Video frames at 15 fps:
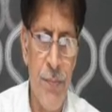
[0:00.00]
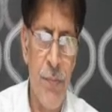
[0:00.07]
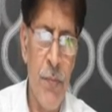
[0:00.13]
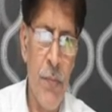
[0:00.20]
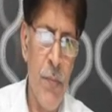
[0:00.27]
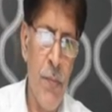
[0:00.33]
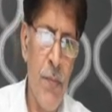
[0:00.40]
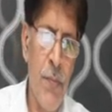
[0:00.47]

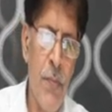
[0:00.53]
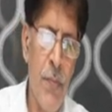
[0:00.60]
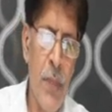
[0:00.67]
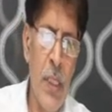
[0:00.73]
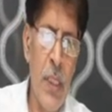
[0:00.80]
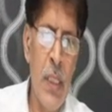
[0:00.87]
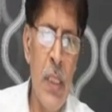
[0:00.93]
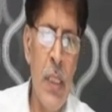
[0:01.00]

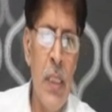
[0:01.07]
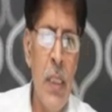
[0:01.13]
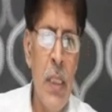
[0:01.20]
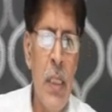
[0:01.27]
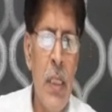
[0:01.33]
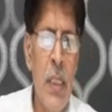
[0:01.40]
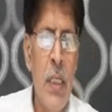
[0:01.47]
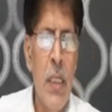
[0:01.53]

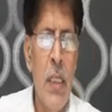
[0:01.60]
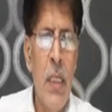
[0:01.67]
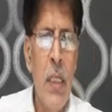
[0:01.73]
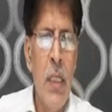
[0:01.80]
Nothing is said.